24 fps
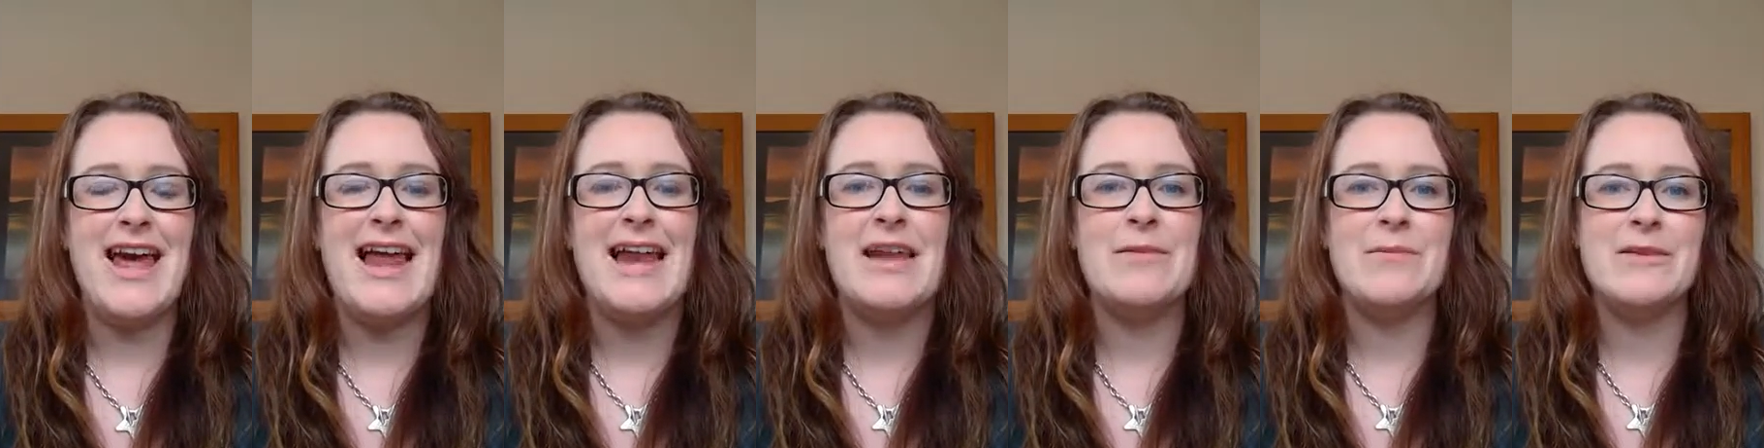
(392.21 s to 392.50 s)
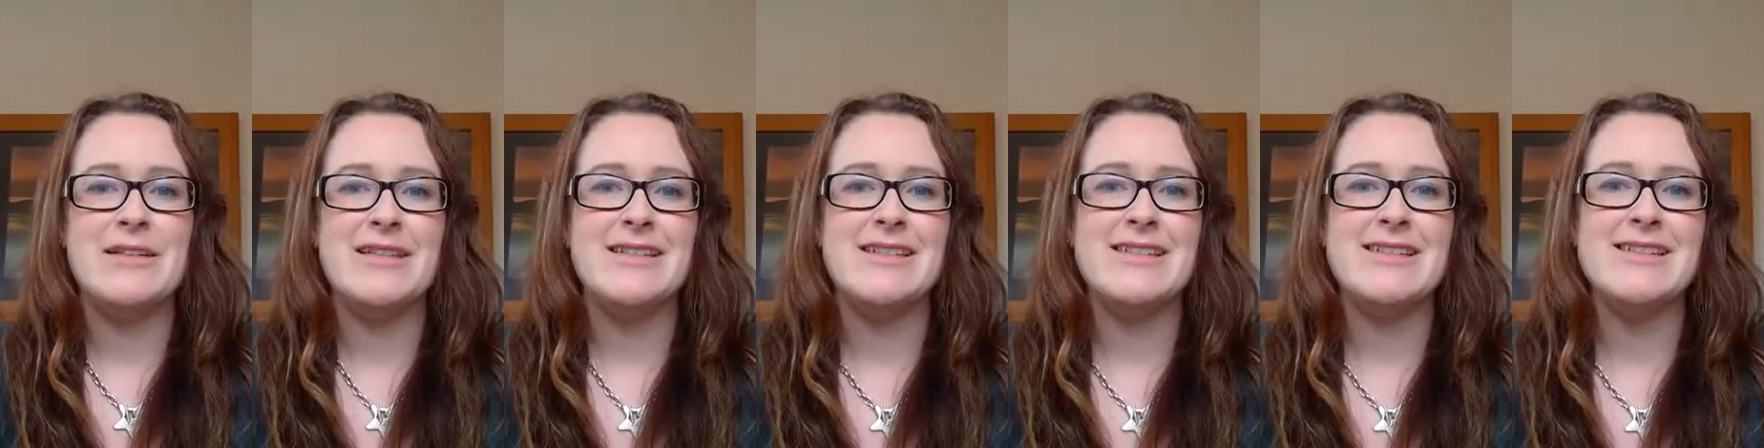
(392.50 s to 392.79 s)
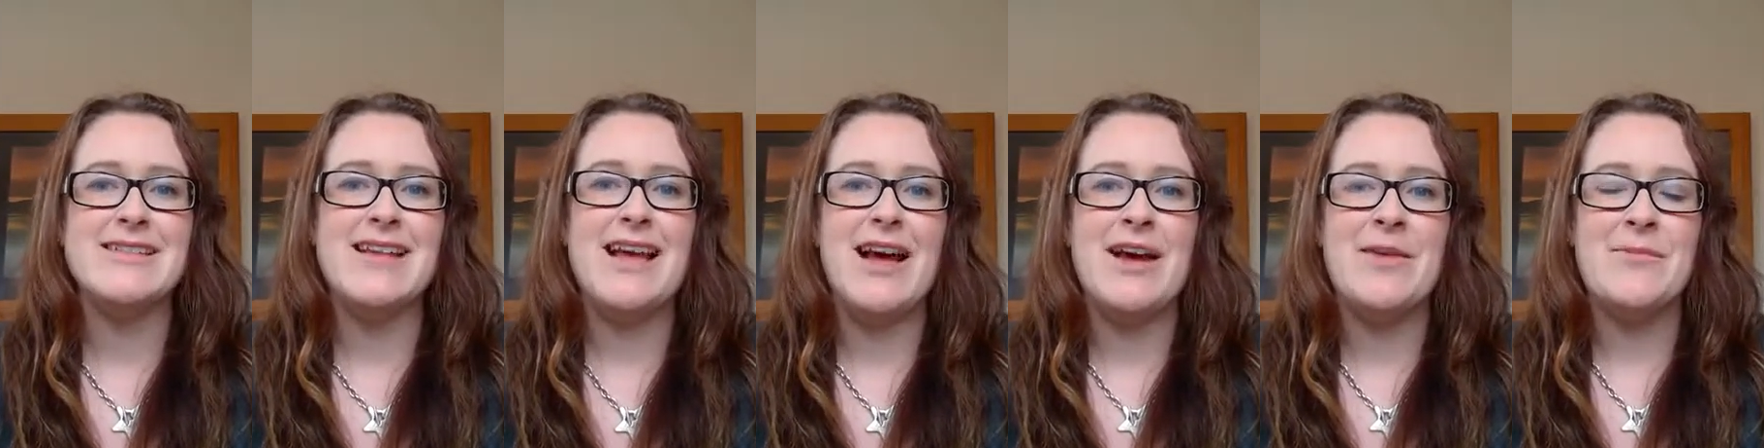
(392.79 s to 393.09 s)

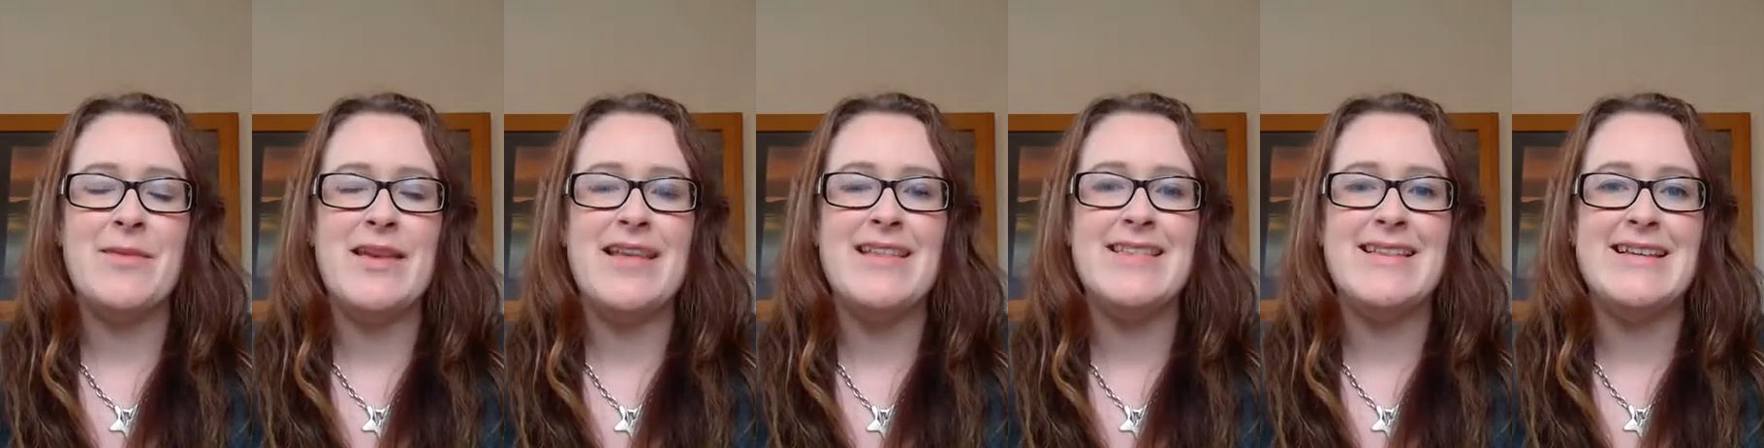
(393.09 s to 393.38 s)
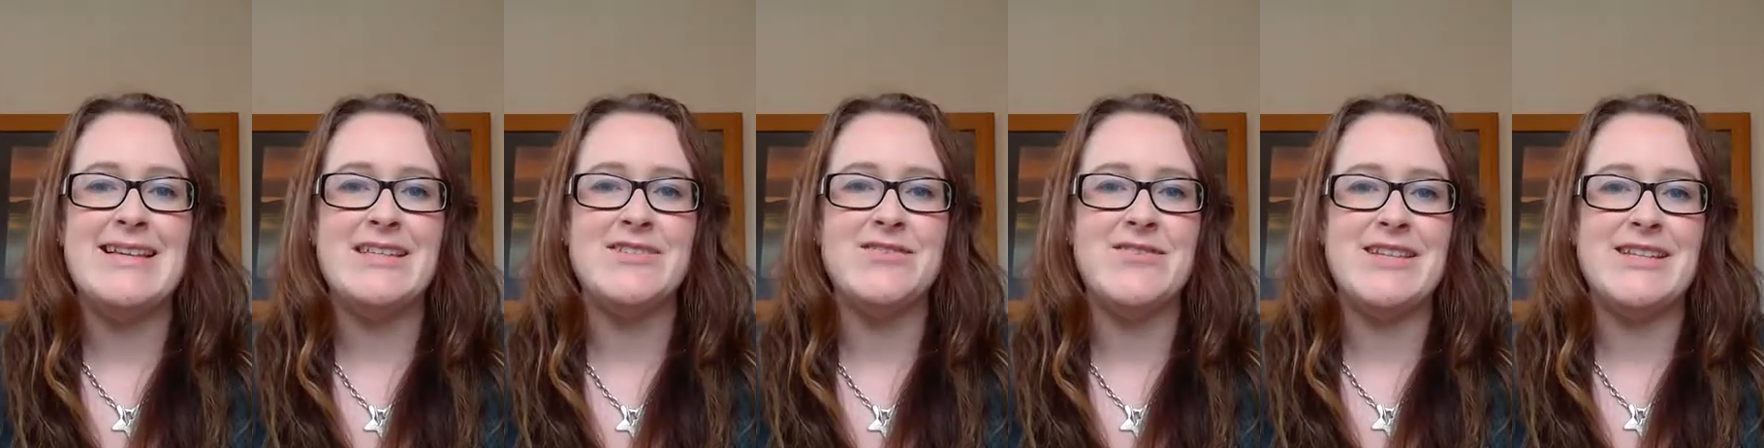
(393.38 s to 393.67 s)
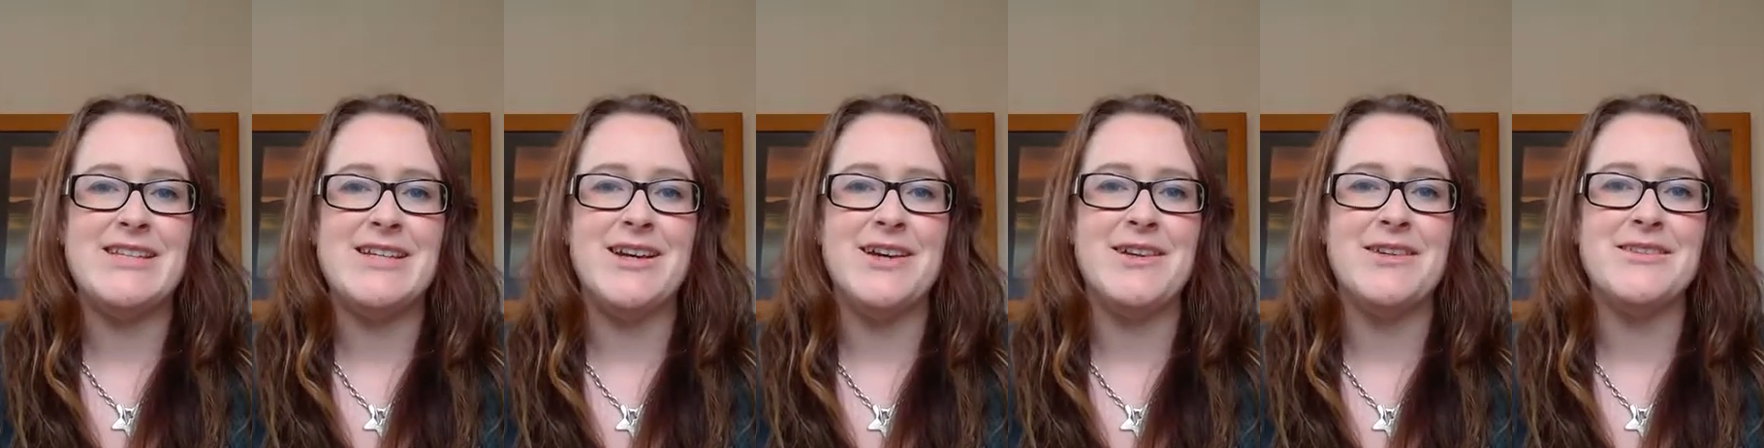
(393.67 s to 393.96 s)
elements in these
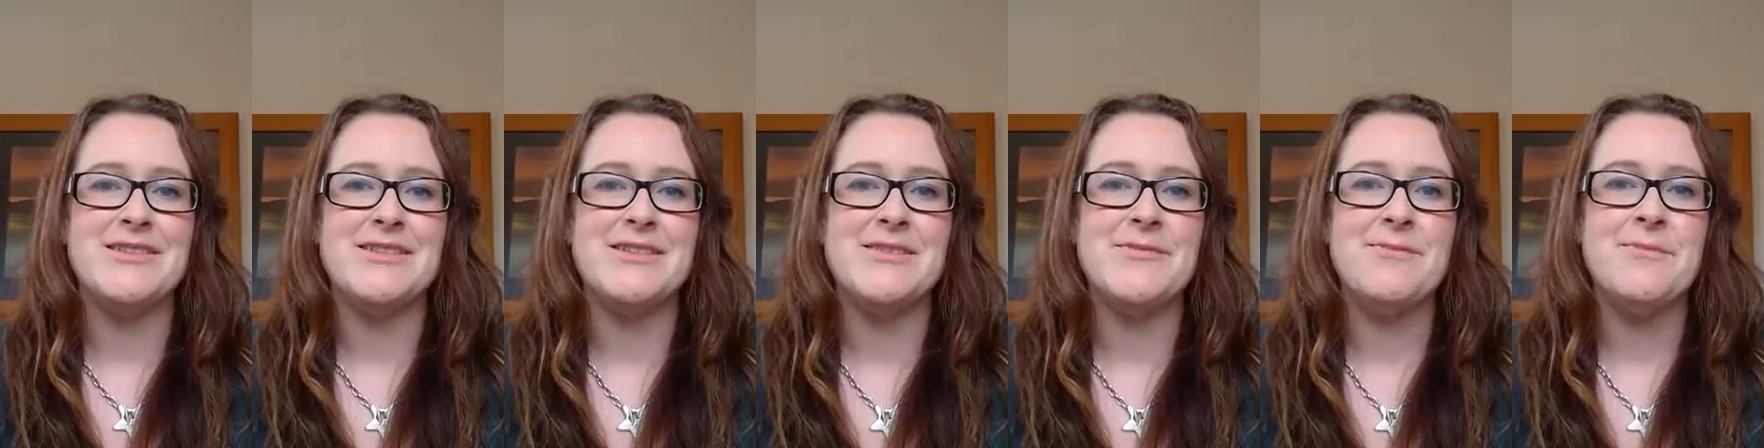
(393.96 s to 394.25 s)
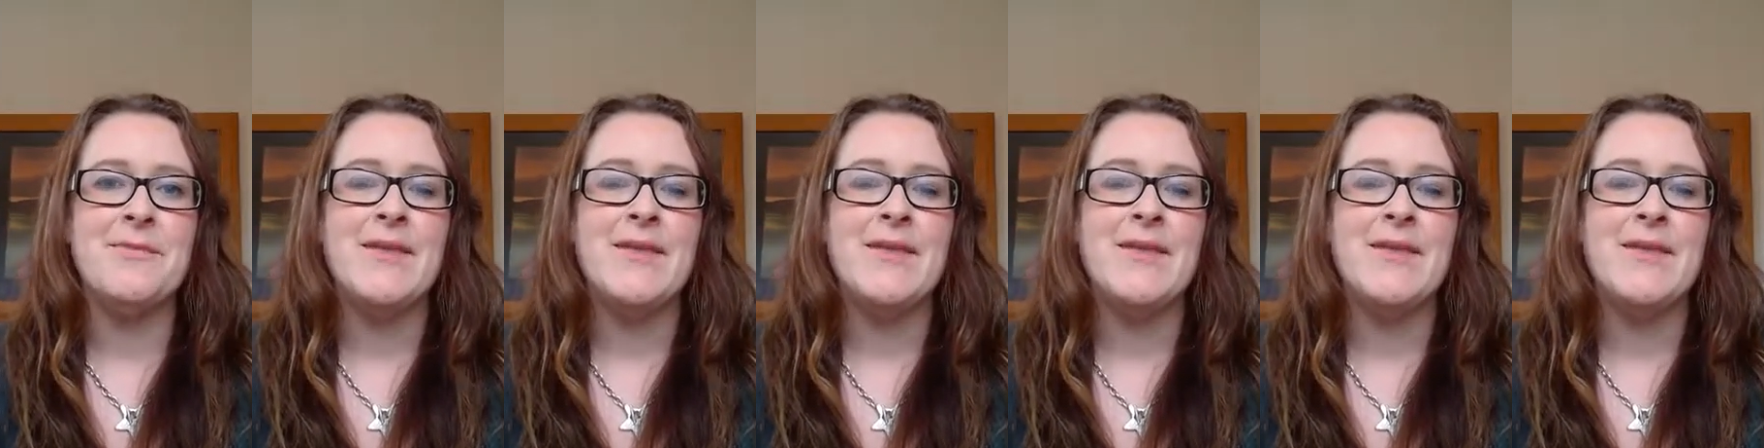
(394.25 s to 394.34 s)
videos.